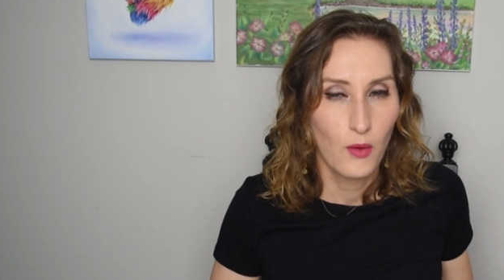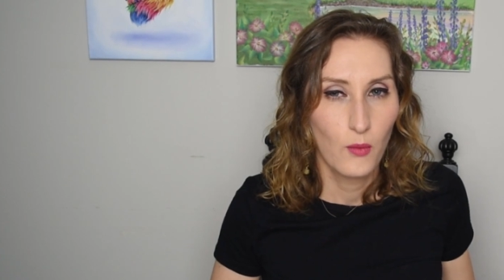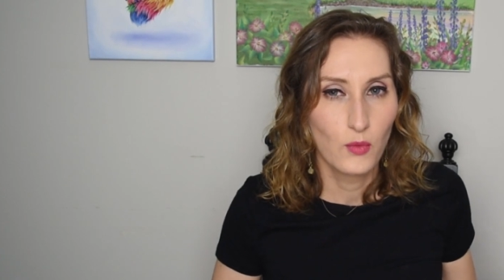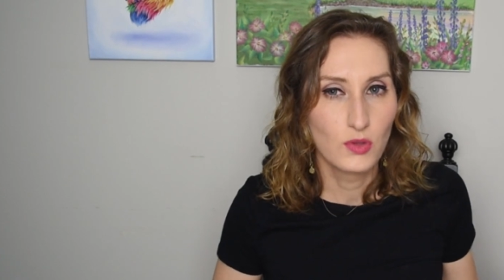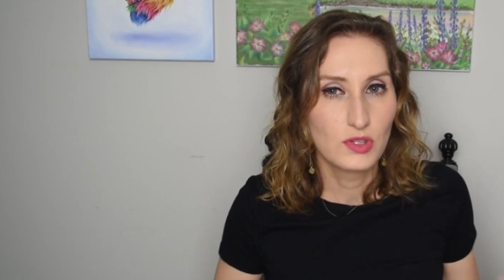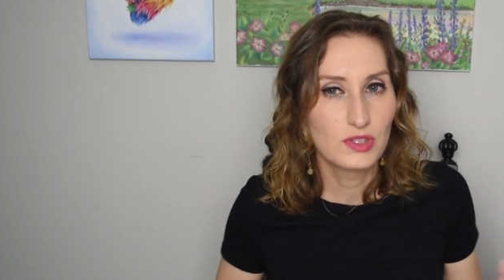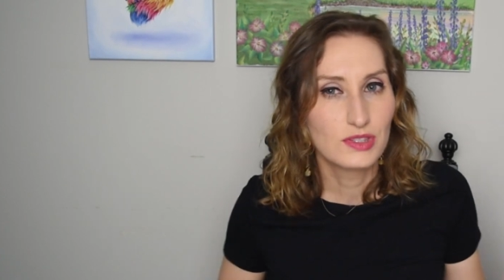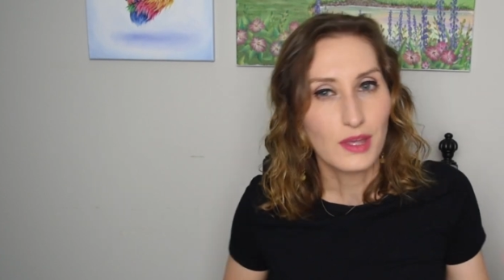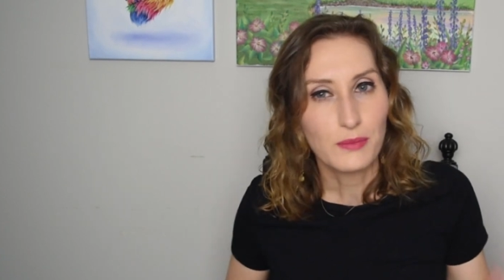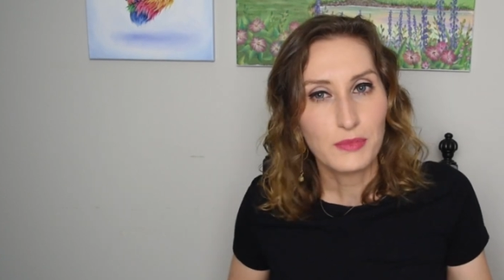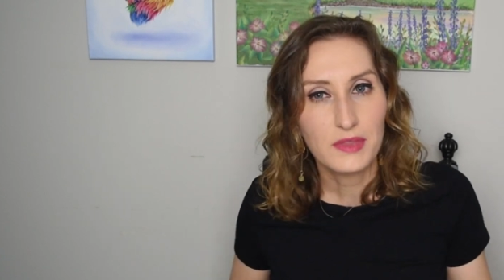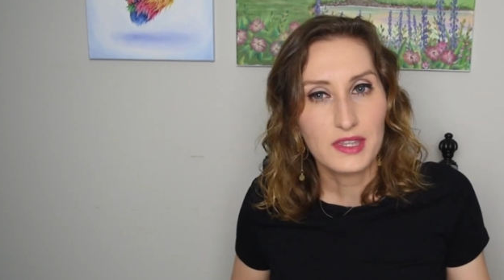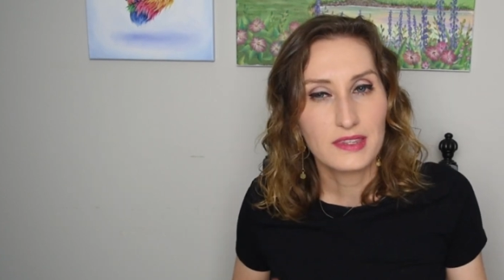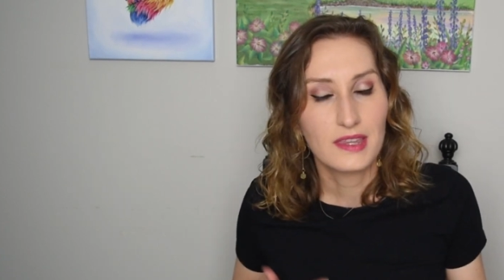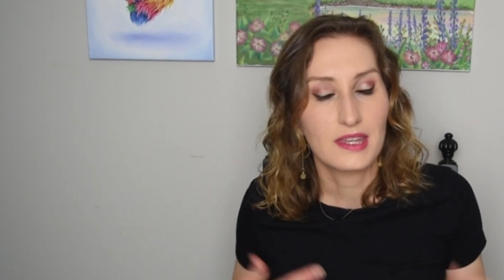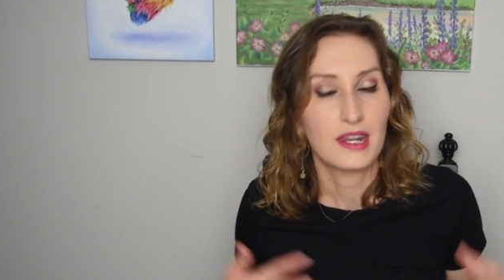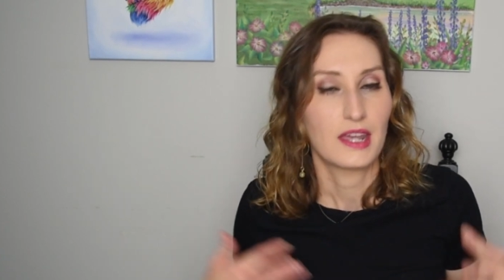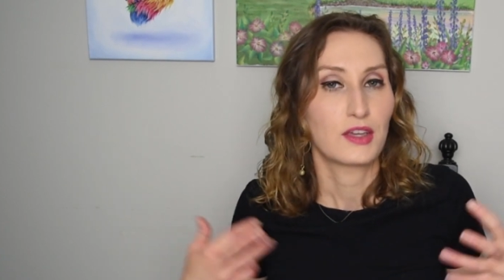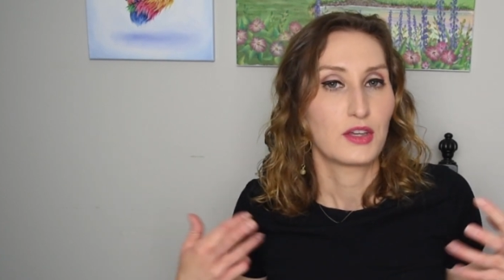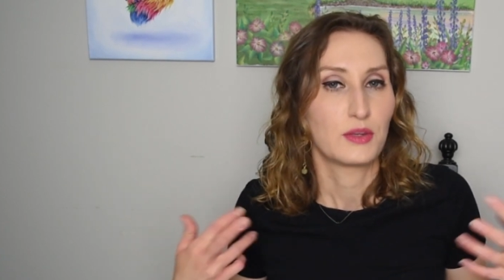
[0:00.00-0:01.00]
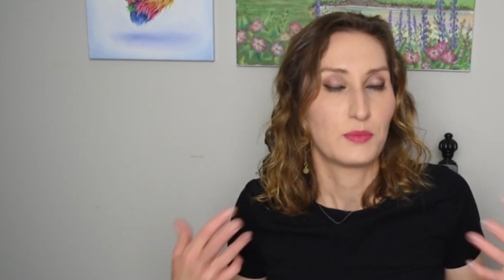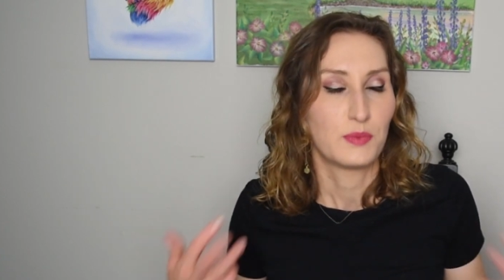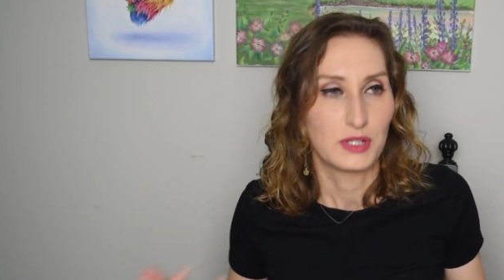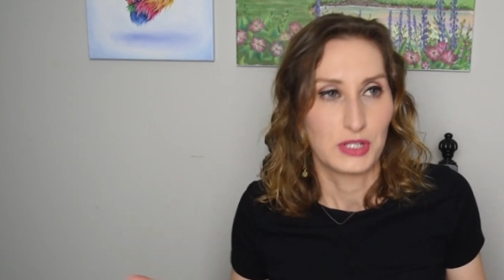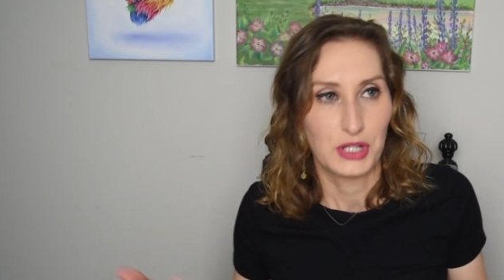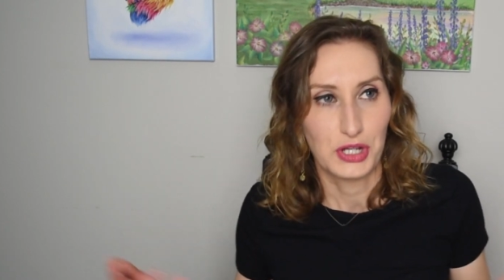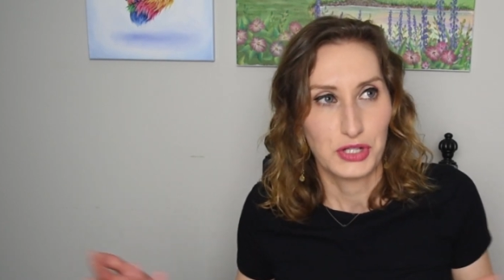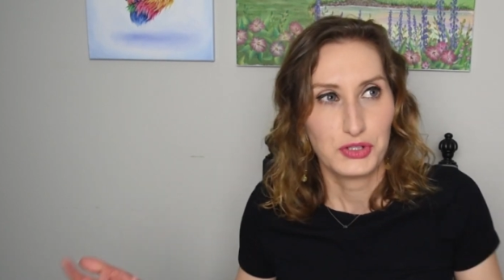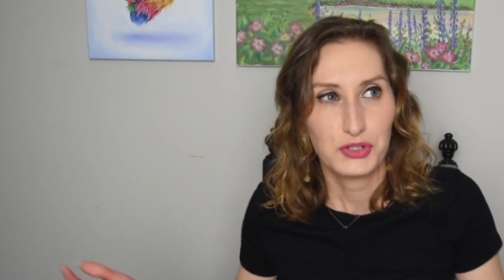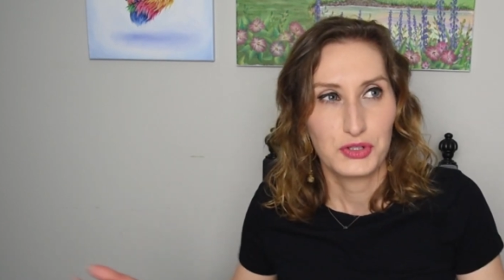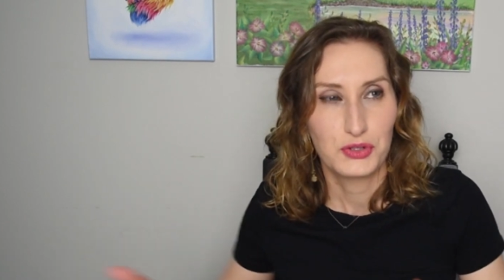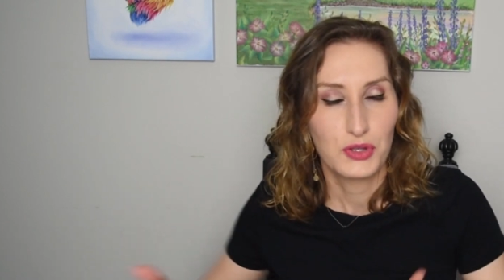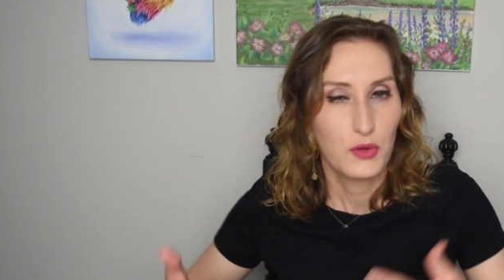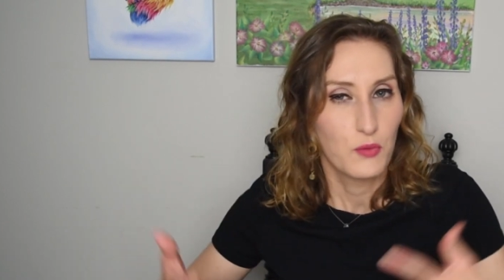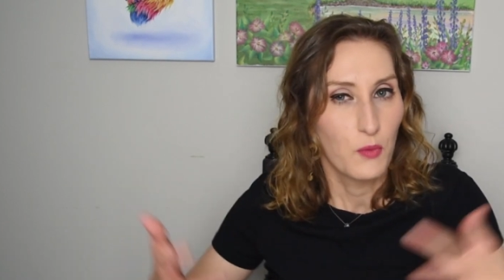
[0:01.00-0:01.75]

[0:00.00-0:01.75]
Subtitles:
was something that I could potentially